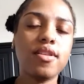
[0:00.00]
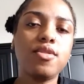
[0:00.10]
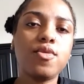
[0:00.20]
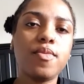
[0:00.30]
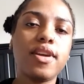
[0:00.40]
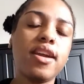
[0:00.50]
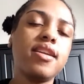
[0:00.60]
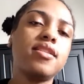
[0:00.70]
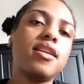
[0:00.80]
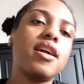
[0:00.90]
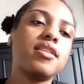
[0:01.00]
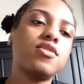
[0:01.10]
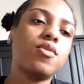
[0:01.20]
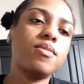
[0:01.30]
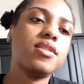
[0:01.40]
a little bit and like
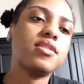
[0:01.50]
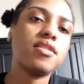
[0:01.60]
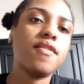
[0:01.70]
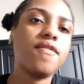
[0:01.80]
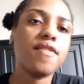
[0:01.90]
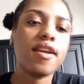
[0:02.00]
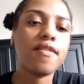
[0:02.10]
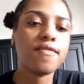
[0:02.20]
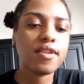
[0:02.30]
told me to stuff it